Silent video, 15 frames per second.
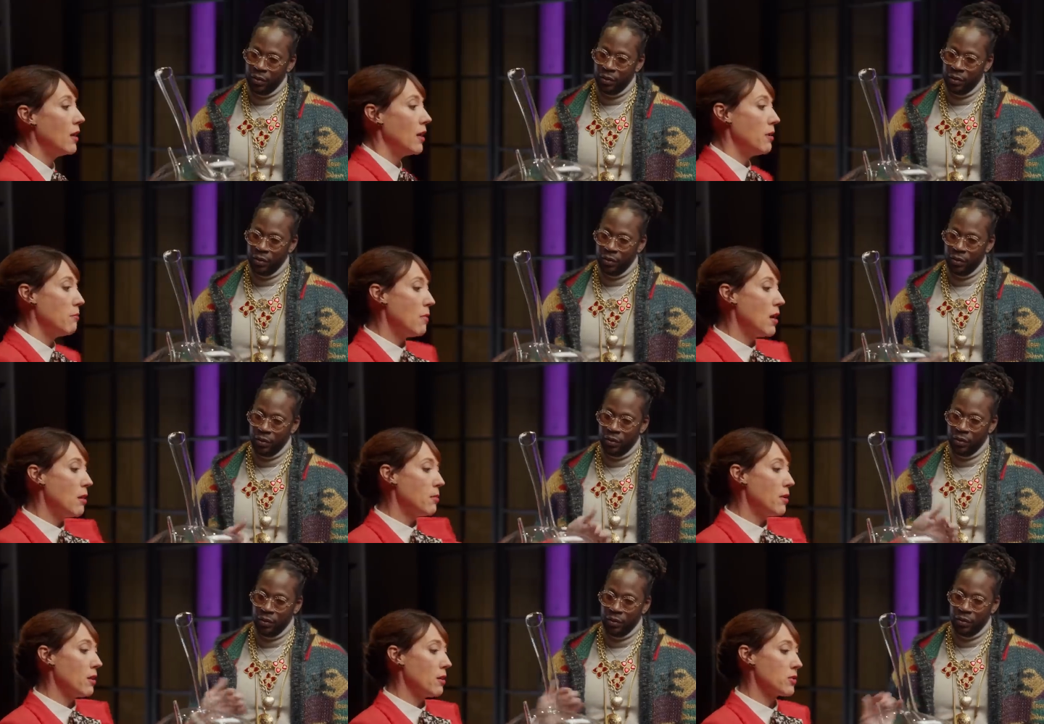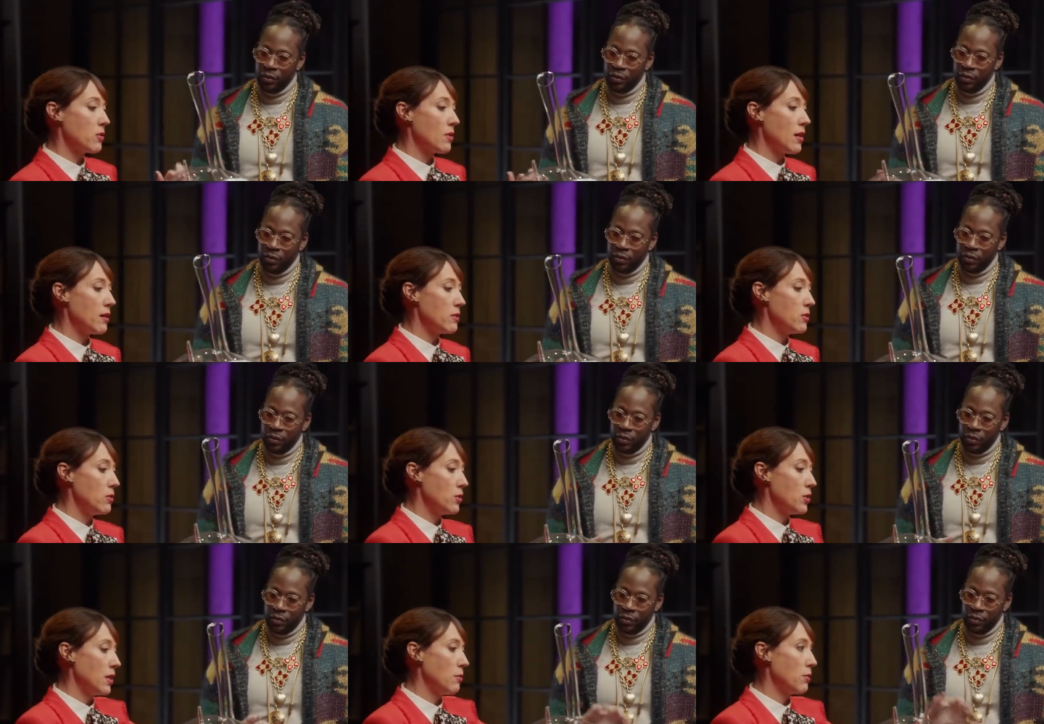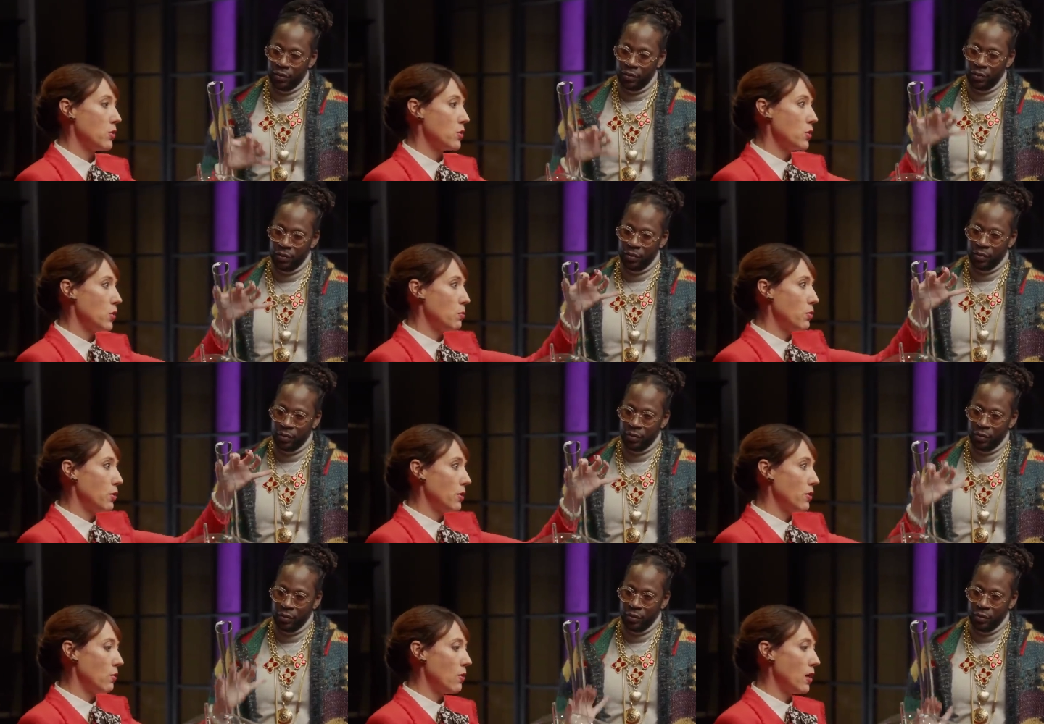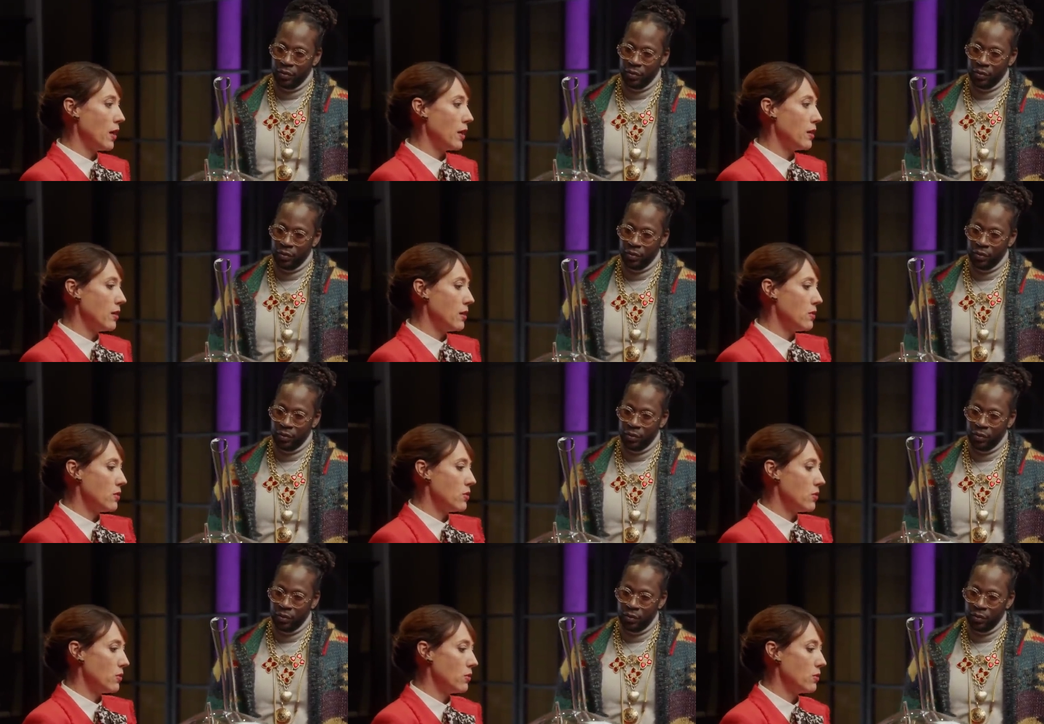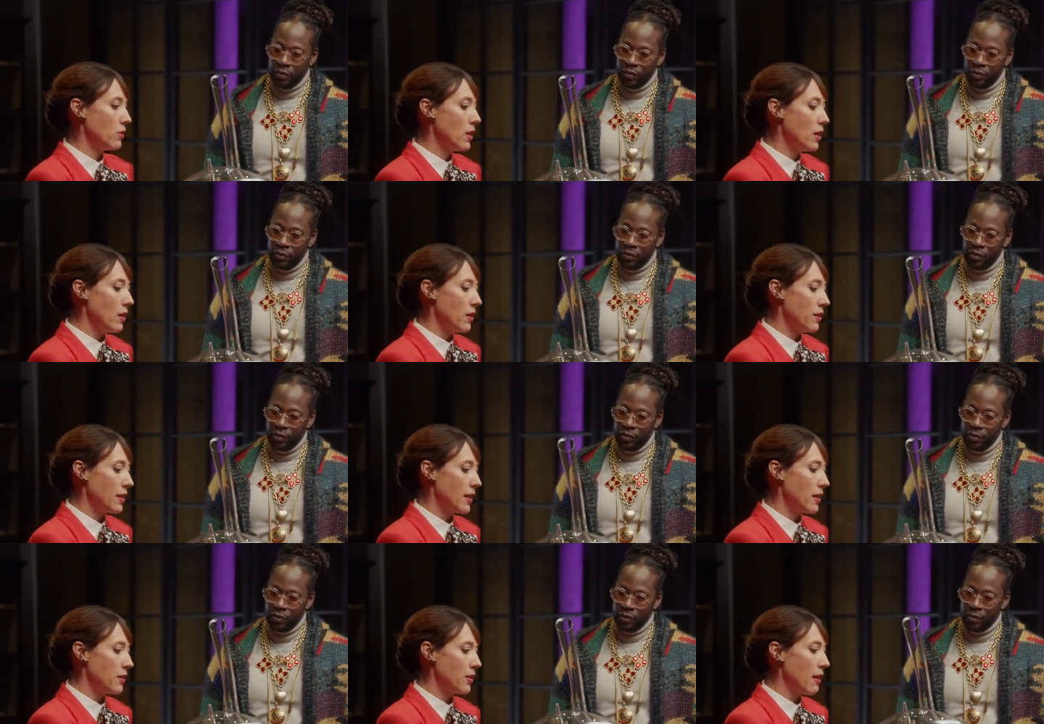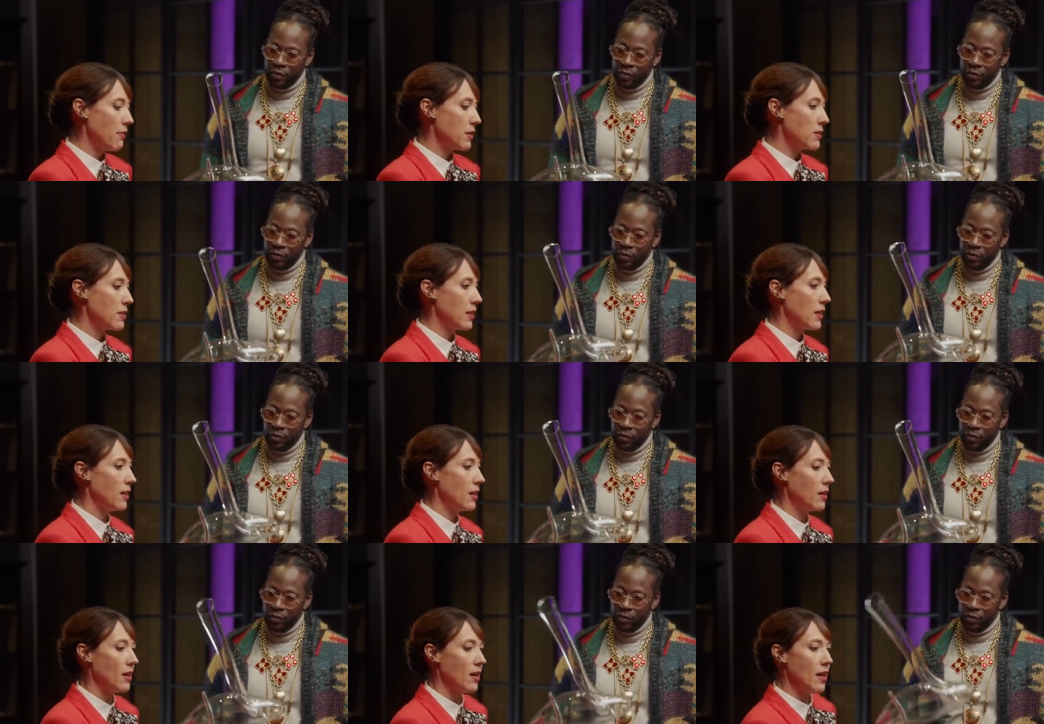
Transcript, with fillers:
Speaker 1: and Mamba also has two chambers. You put the wine into the decanter, obviously here,